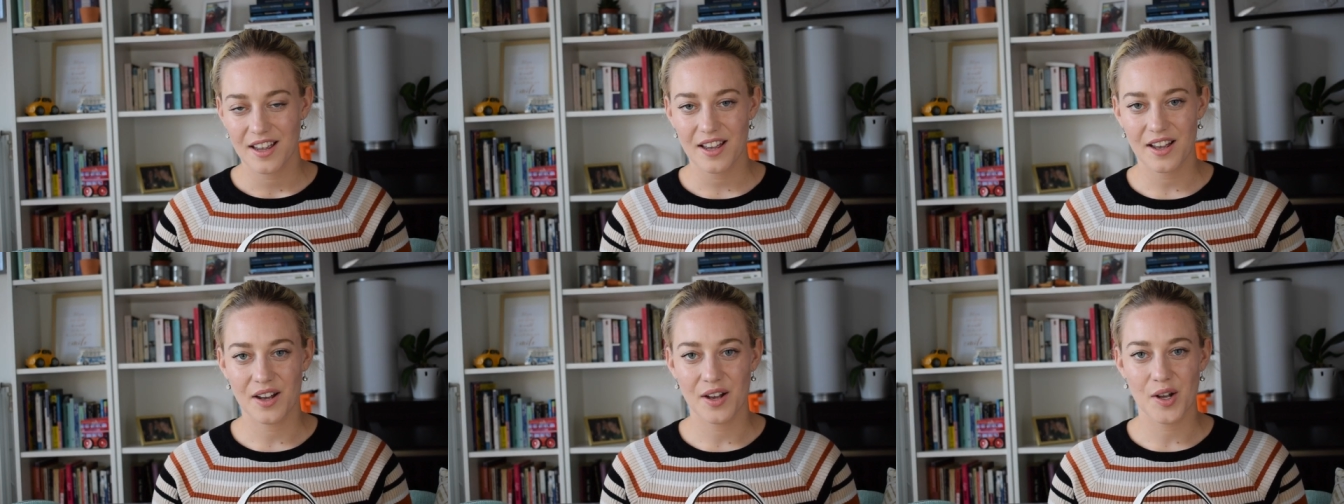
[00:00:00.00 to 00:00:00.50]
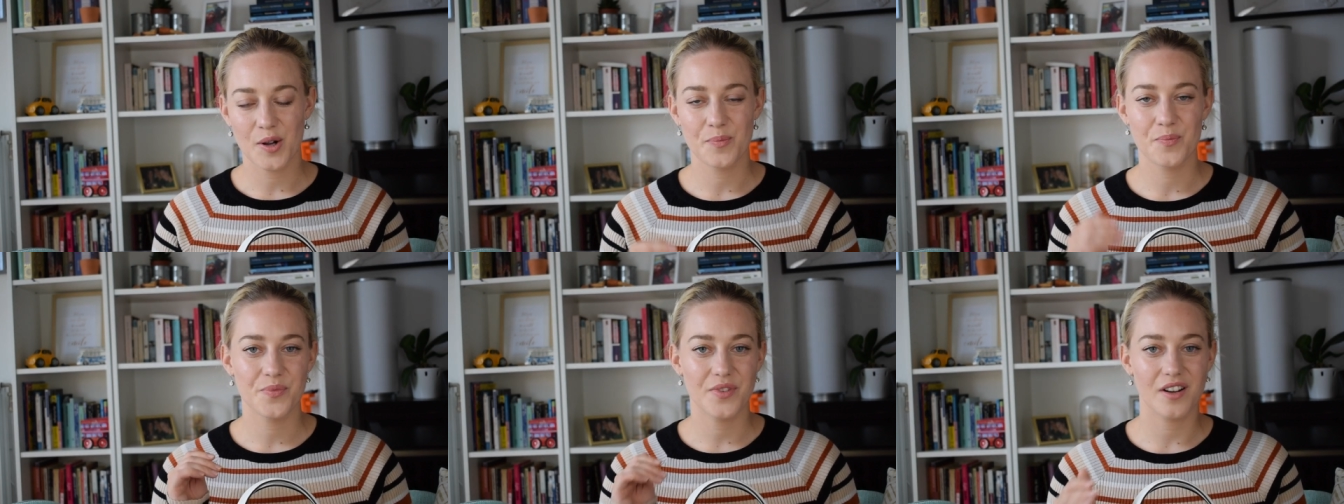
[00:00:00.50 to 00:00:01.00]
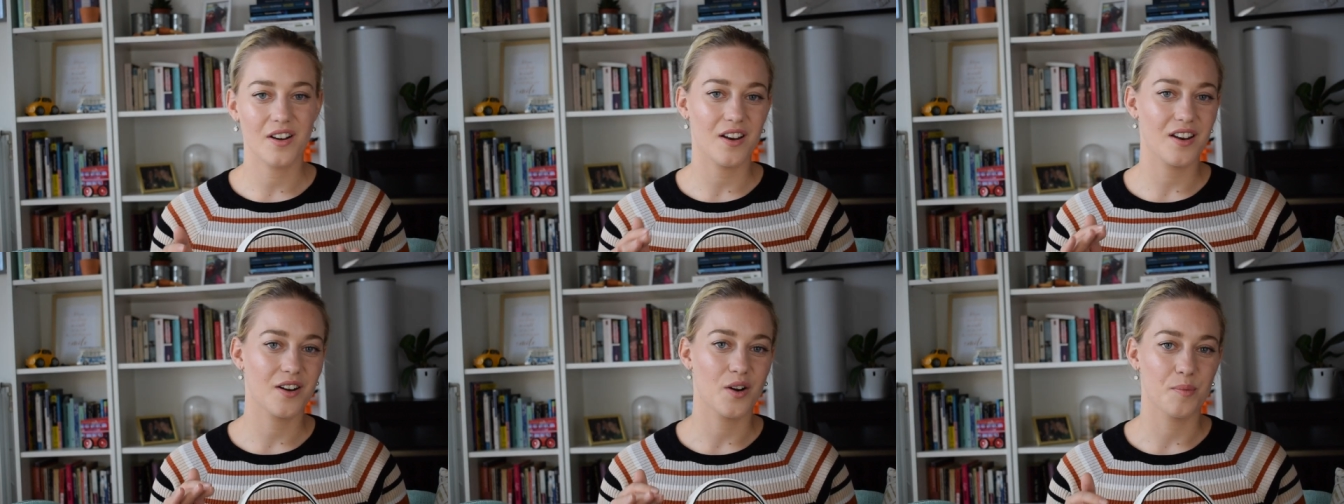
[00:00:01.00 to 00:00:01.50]
the
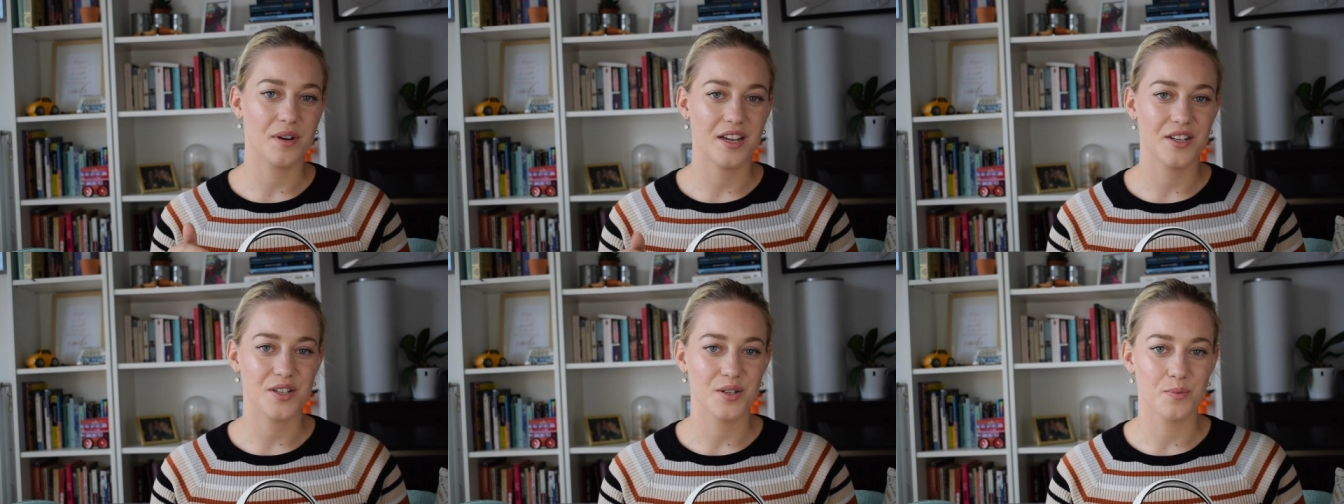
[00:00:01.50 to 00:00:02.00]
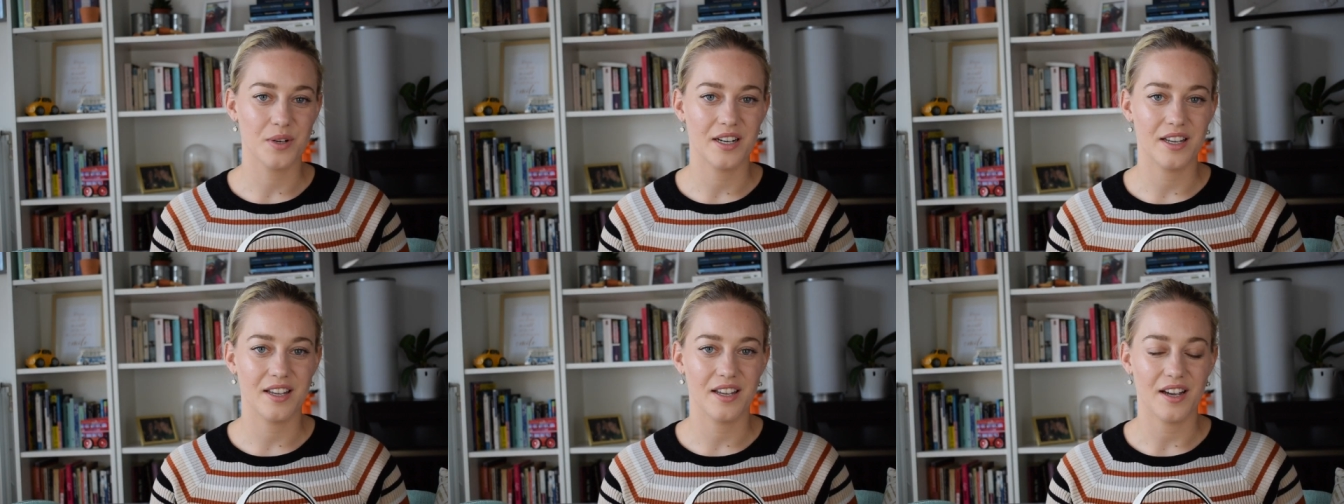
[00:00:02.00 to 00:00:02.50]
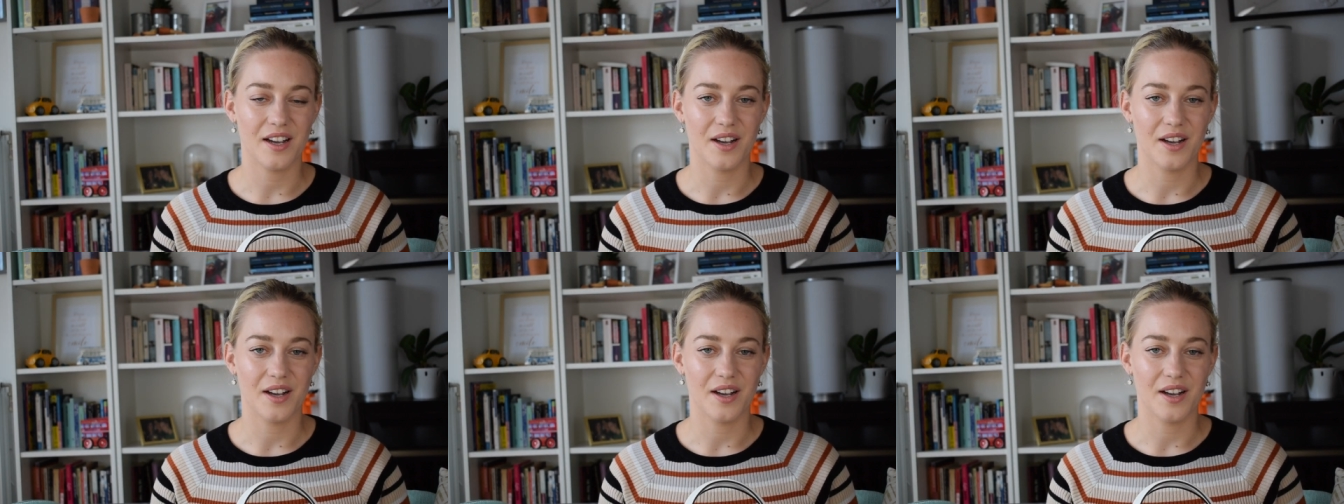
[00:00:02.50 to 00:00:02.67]
color combination really